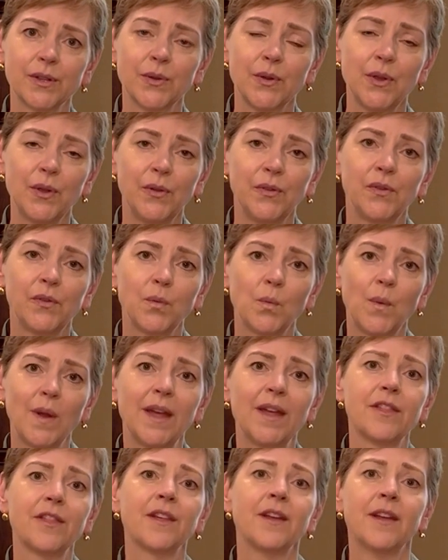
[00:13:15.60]
used
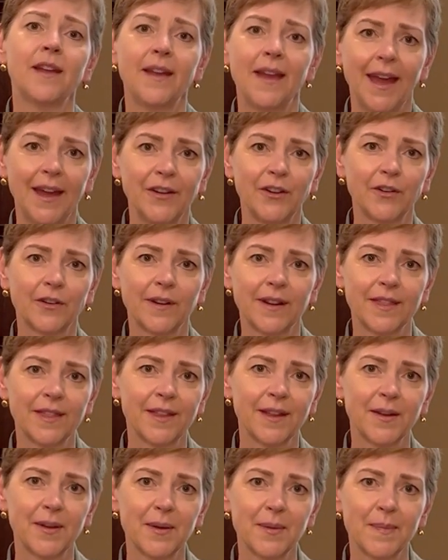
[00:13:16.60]
with endocrine
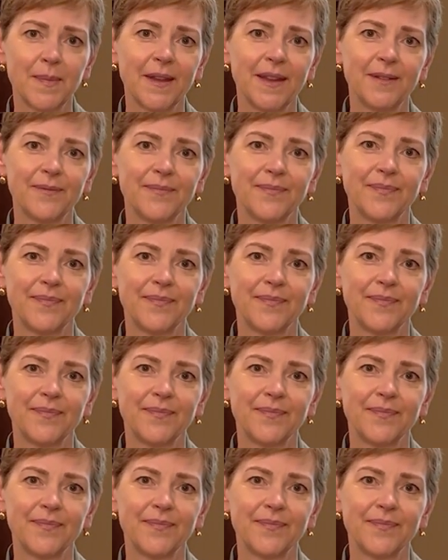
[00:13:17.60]
therapy.